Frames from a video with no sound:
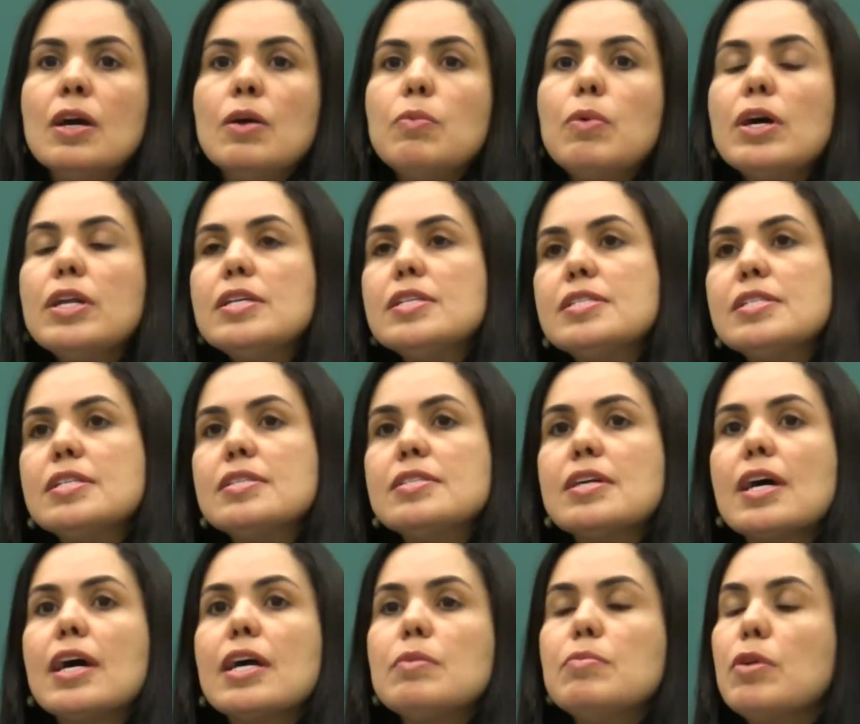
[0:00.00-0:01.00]
What is the
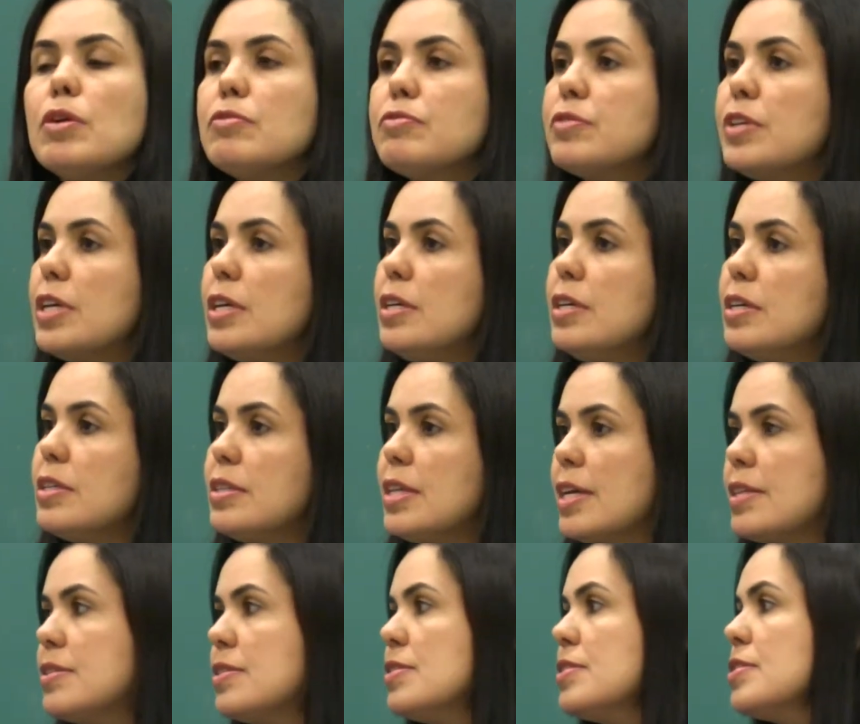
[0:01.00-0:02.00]
time of the year
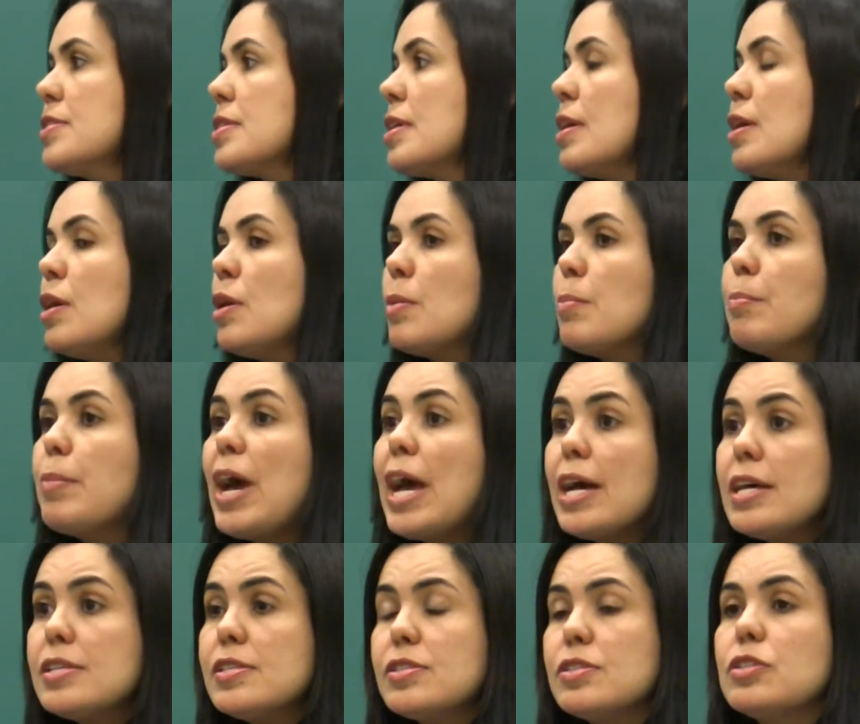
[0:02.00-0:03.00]
that is
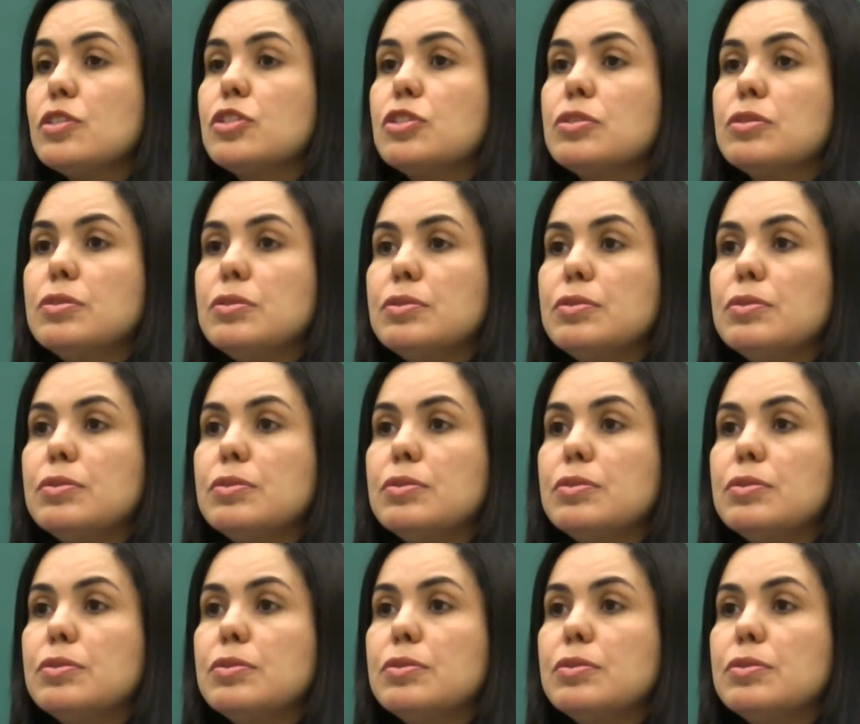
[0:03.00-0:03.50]
best to